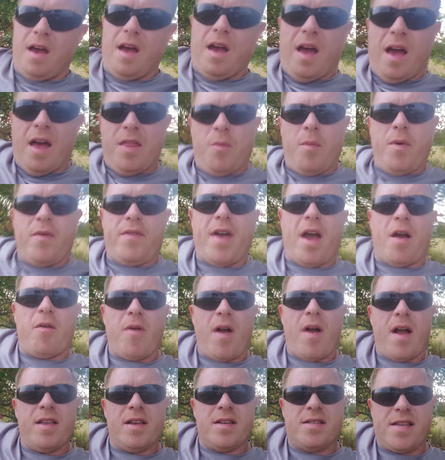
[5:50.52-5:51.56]
And then we've got
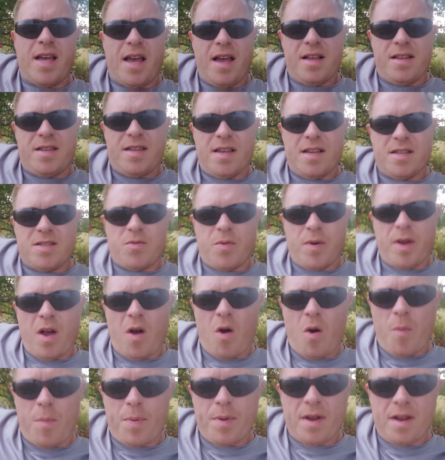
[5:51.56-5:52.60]
Ron DeSantis
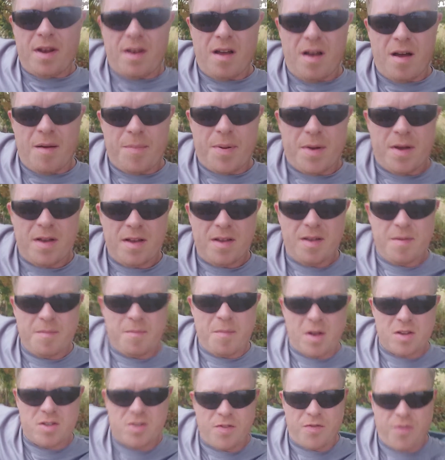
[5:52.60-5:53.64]
reopening up
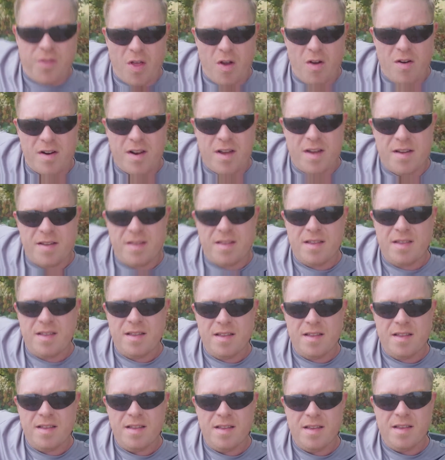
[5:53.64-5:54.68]
much of Florida.
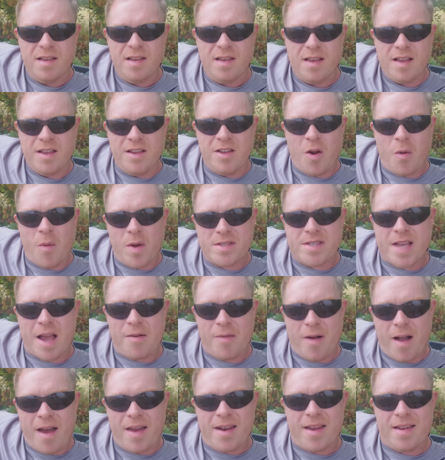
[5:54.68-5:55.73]
You know what's
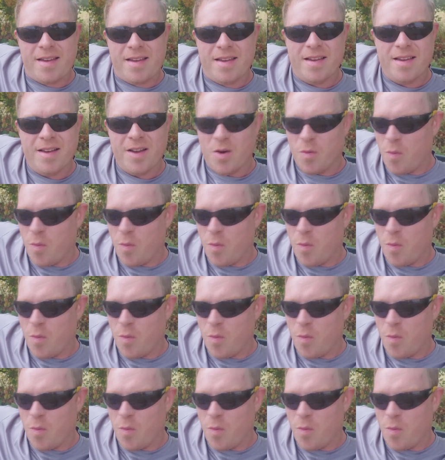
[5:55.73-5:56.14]
ironic?